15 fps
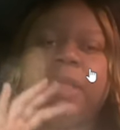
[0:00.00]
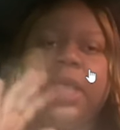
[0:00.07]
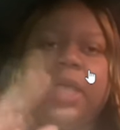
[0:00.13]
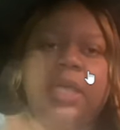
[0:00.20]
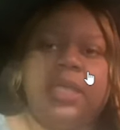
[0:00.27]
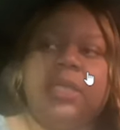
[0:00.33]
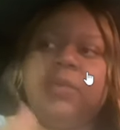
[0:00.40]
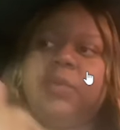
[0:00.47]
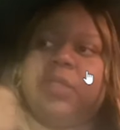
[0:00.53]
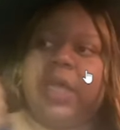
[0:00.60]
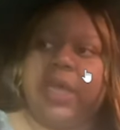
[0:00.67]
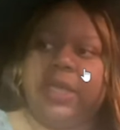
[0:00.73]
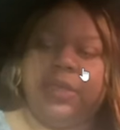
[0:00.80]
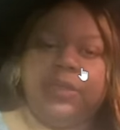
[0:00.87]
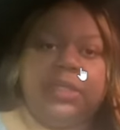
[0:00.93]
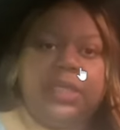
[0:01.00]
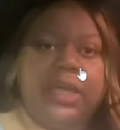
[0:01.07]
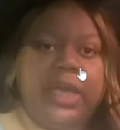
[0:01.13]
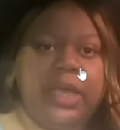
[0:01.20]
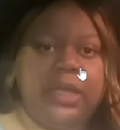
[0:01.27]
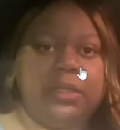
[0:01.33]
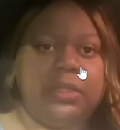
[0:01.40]
and he was like, you see
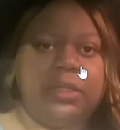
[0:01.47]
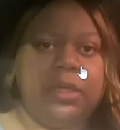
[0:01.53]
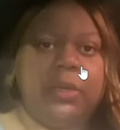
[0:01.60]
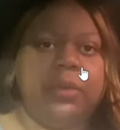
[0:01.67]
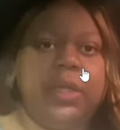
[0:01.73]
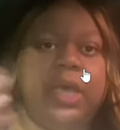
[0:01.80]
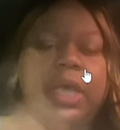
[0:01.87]
the headstone.